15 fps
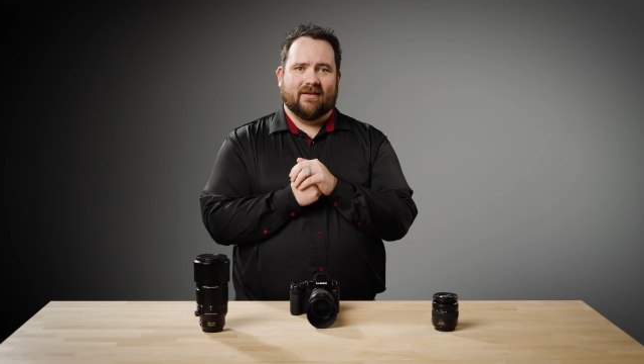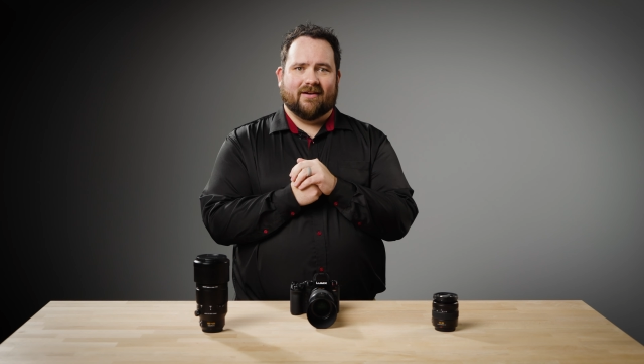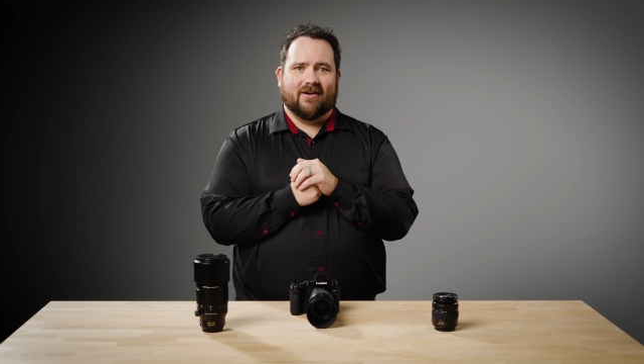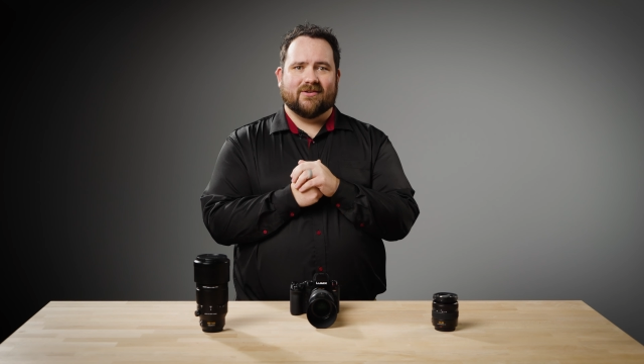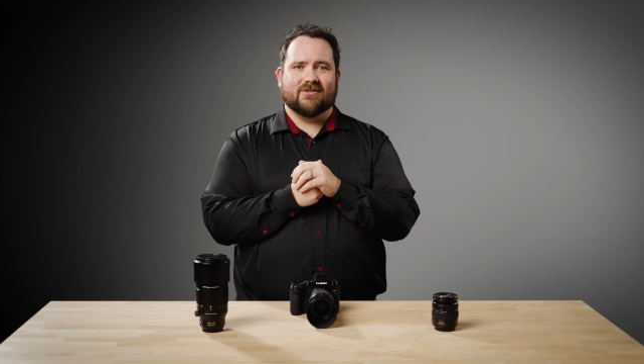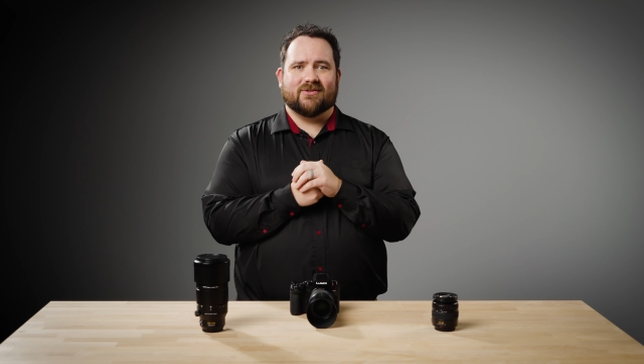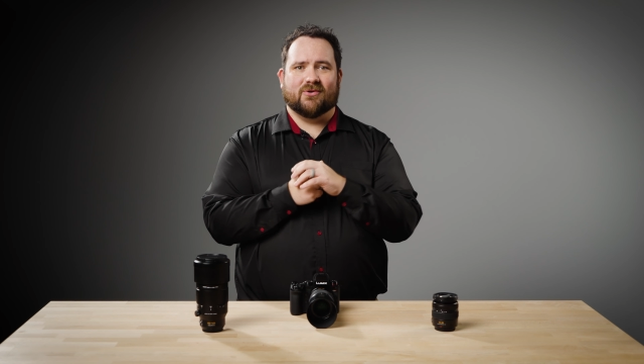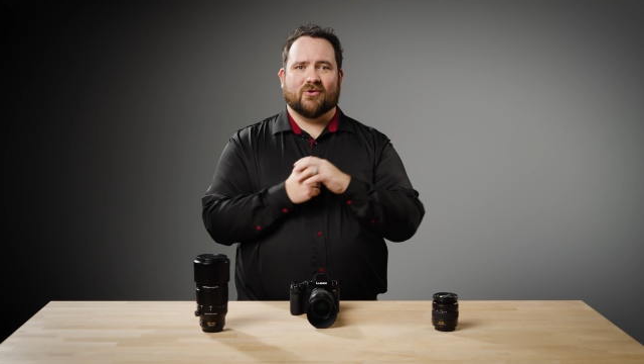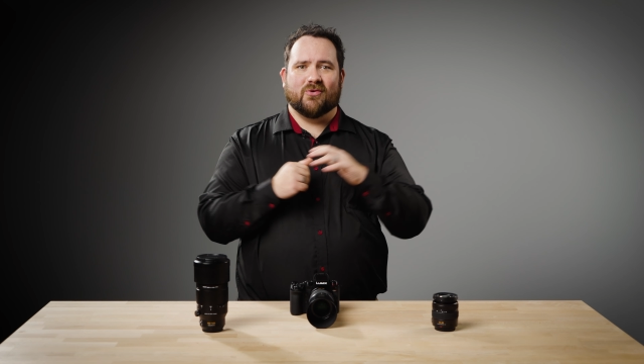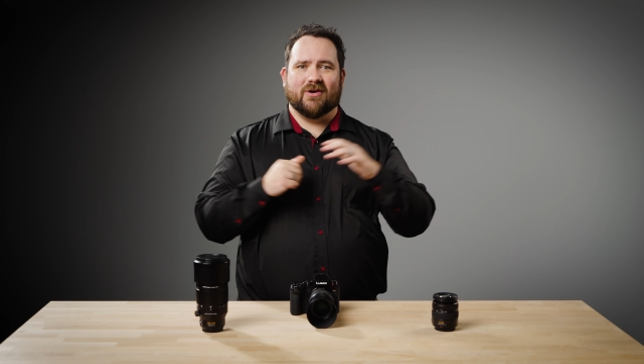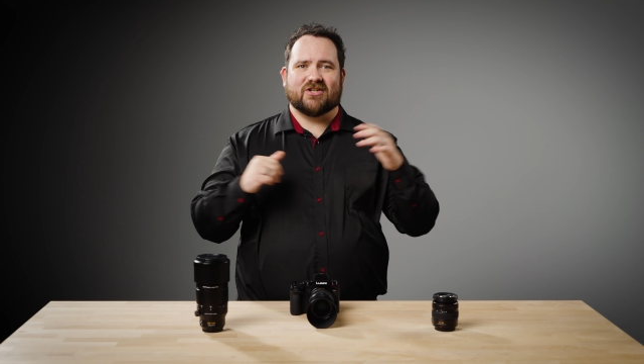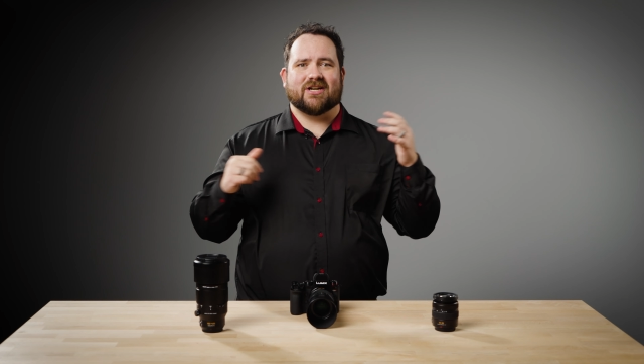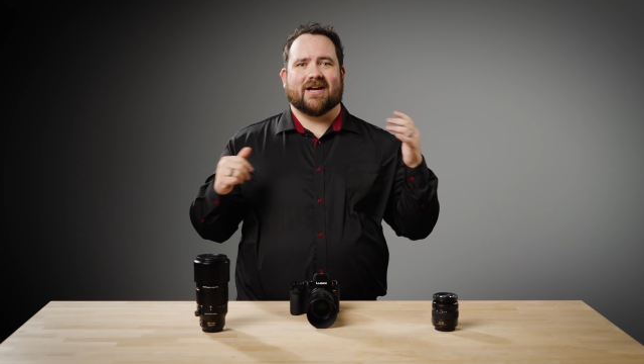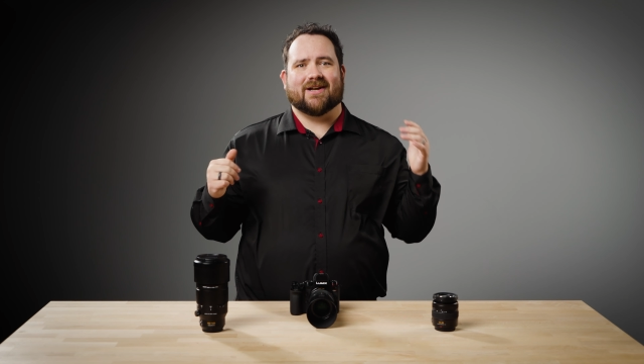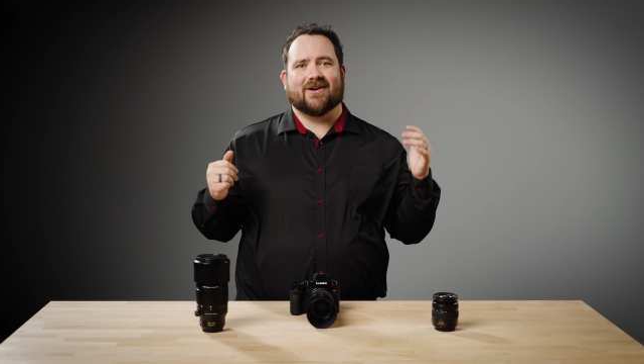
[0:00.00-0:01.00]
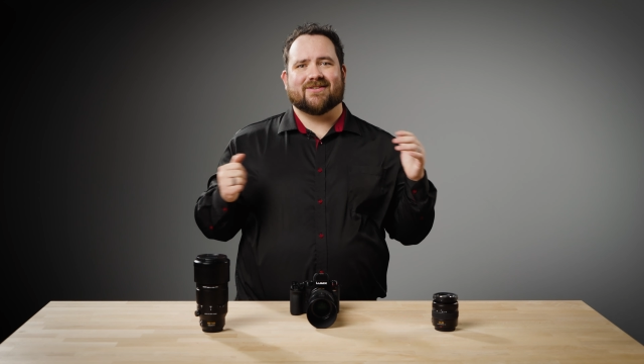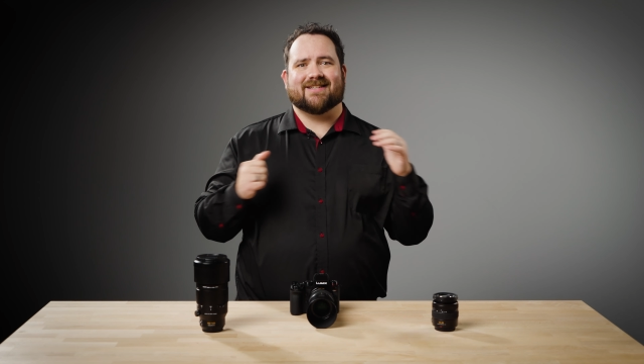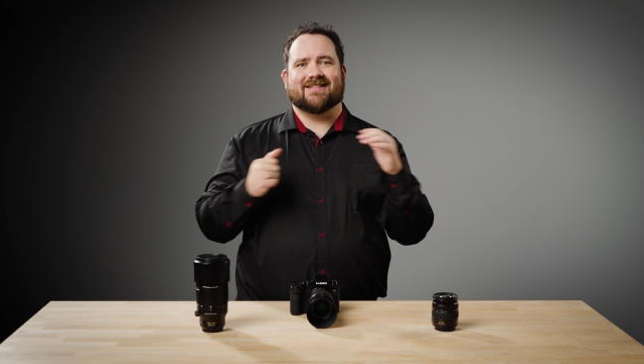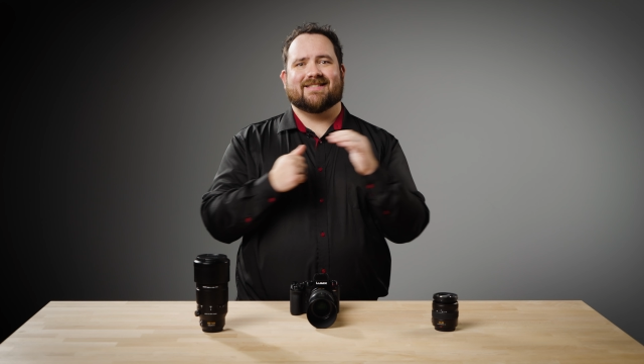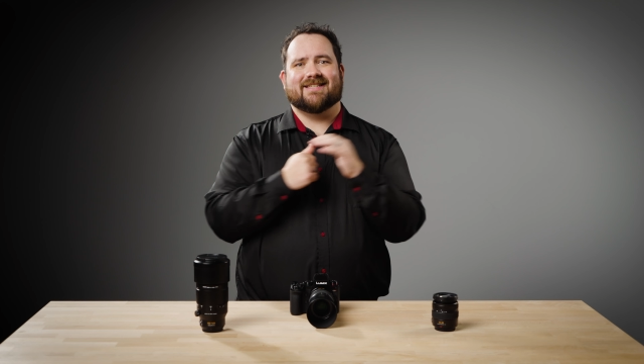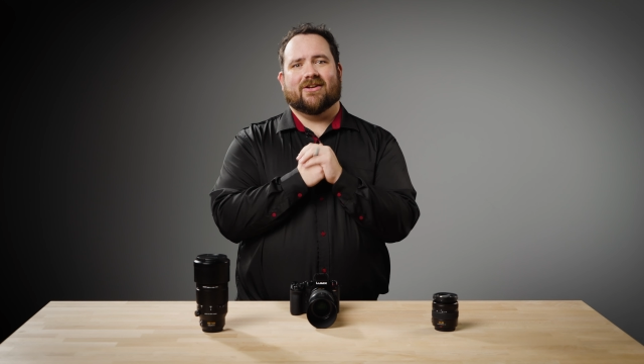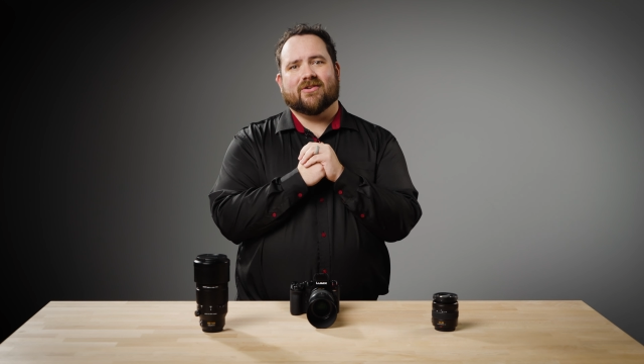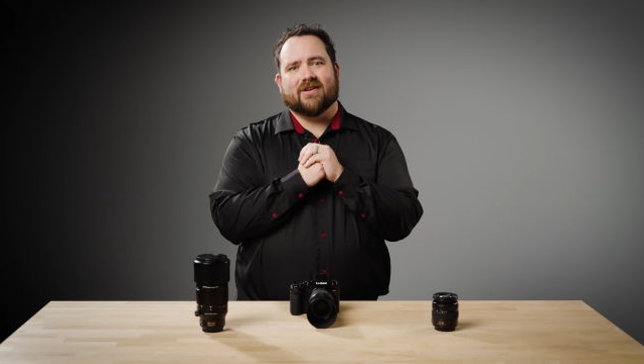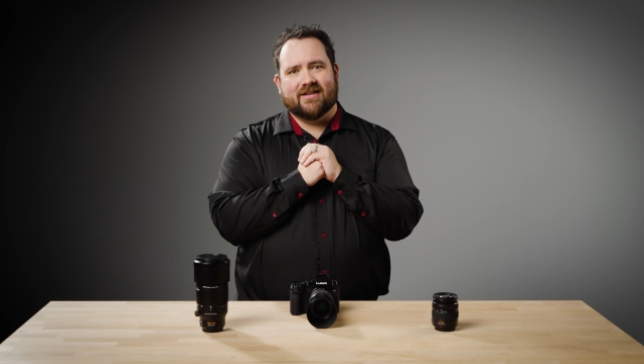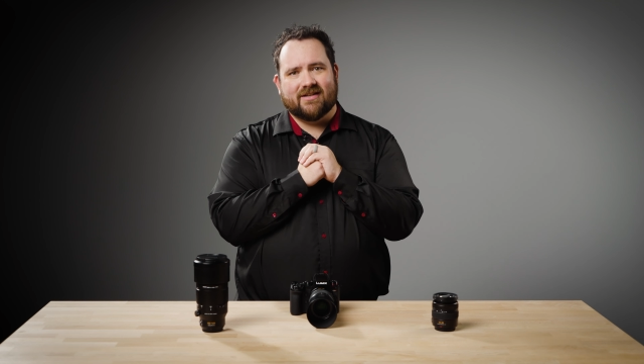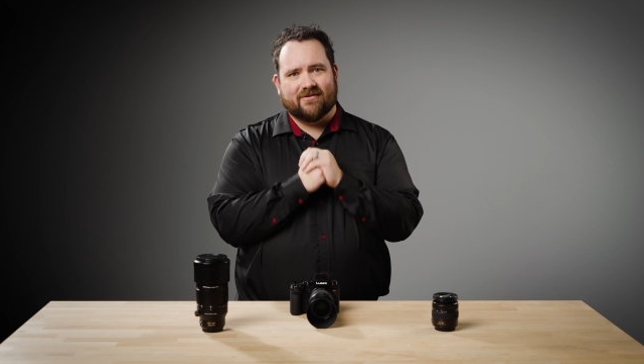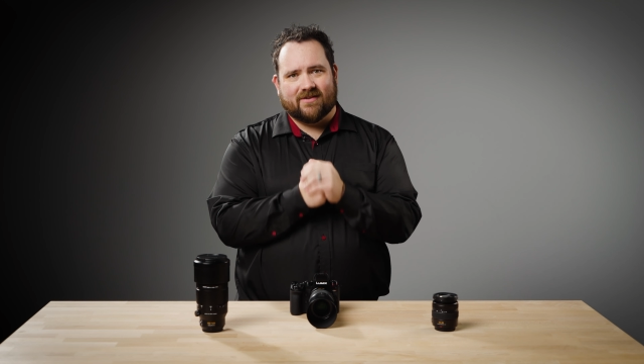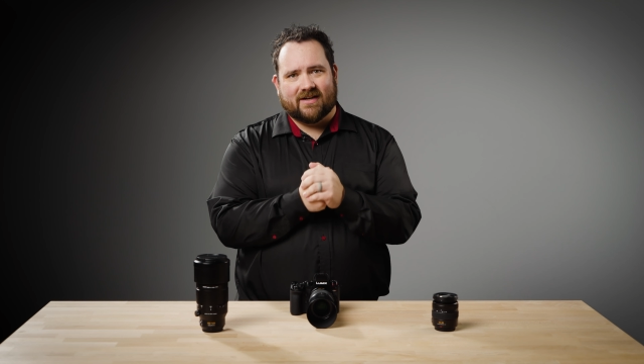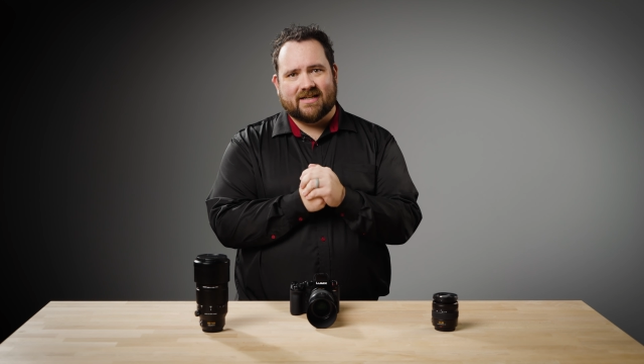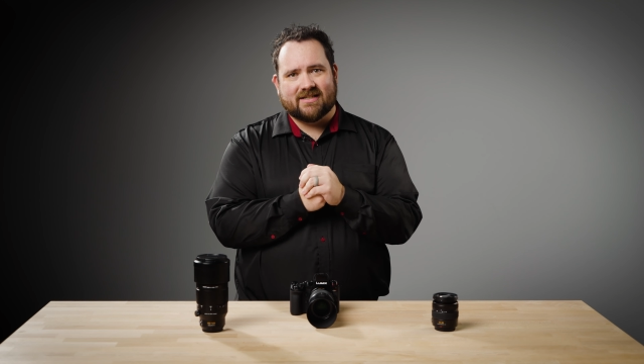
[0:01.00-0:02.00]
Also, a quick shout out to Delkin
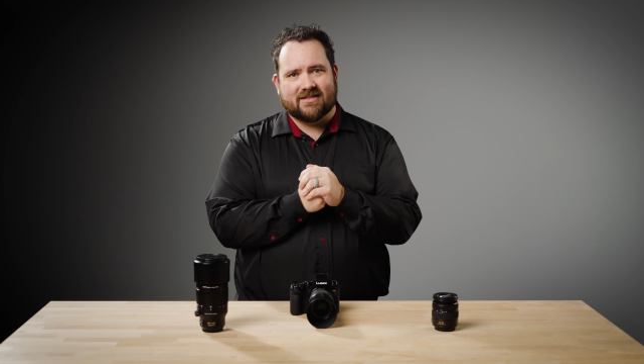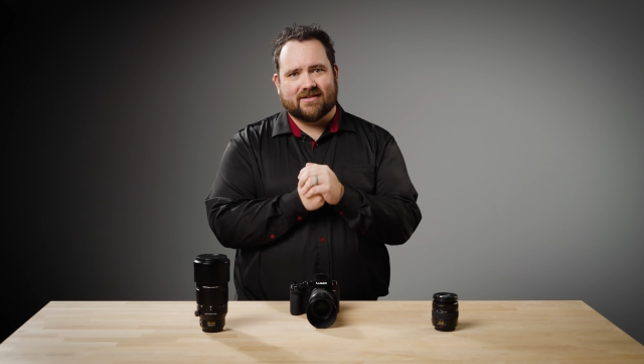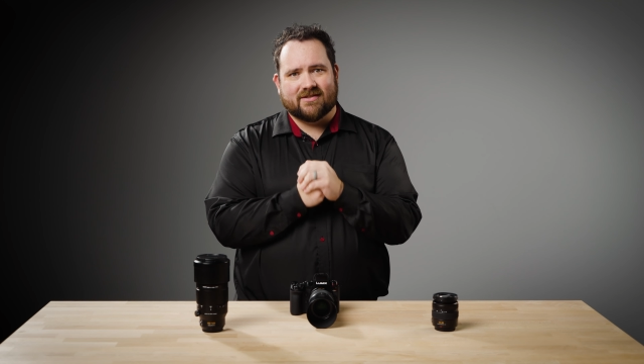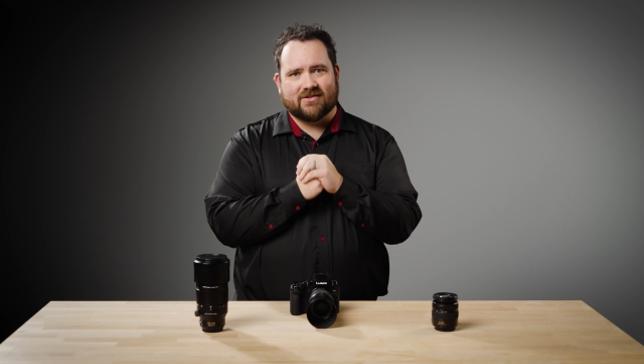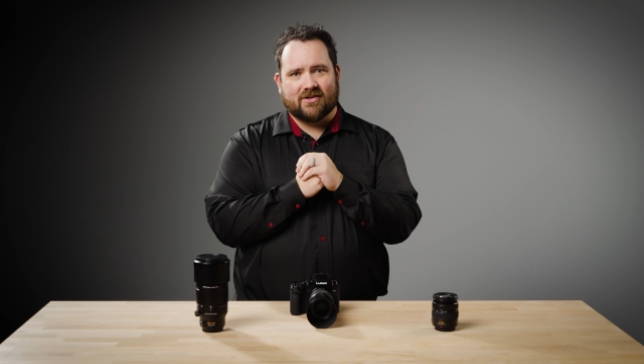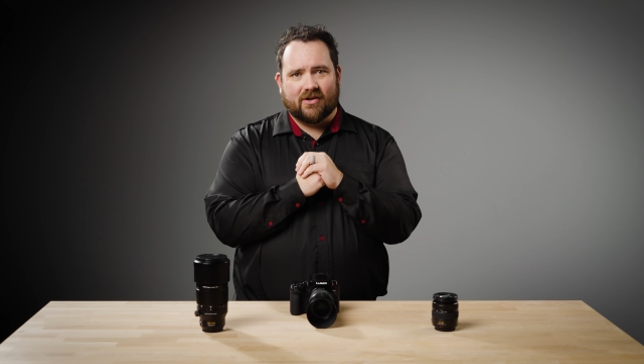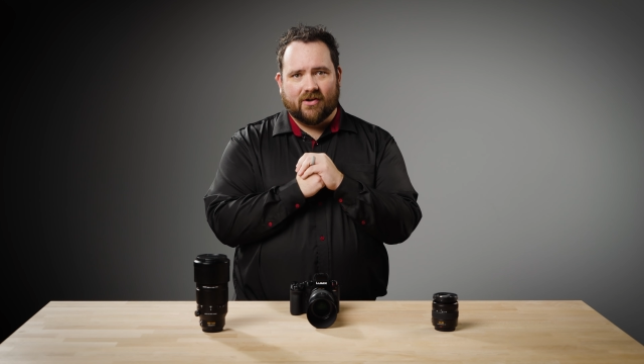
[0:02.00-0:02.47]
devices.